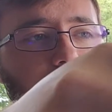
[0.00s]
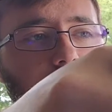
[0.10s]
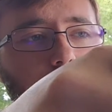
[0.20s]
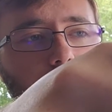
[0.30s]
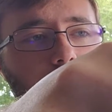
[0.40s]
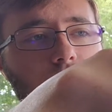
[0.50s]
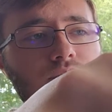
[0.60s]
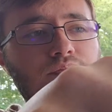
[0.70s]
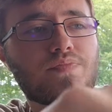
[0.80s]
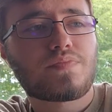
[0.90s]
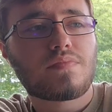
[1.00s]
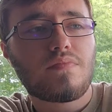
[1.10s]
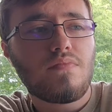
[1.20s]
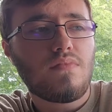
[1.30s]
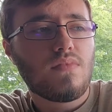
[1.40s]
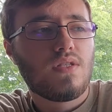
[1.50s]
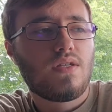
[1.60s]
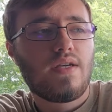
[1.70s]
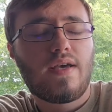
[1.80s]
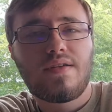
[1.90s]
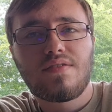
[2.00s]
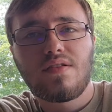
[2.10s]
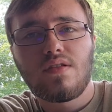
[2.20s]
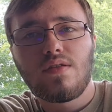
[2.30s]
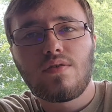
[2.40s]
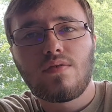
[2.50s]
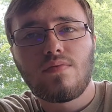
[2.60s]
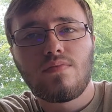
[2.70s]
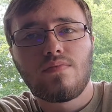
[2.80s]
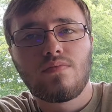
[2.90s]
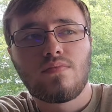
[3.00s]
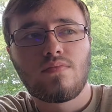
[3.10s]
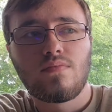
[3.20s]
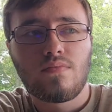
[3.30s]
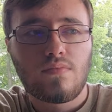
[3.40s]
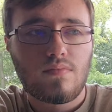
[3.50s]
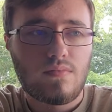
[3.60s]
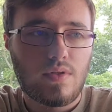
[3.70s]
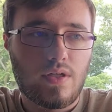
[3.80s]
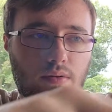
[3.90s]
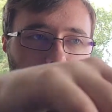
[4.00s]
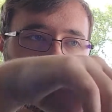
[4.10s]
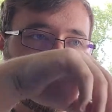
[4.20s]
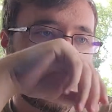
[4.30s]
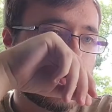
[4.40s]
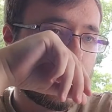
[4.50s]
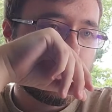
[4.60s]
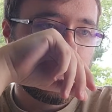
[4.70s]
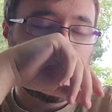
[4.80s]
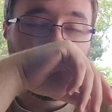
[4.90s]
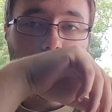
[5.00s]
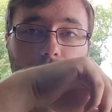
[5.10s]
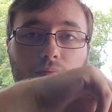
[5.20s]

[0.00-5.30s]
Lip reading: Anyway, it has the little rod and everything.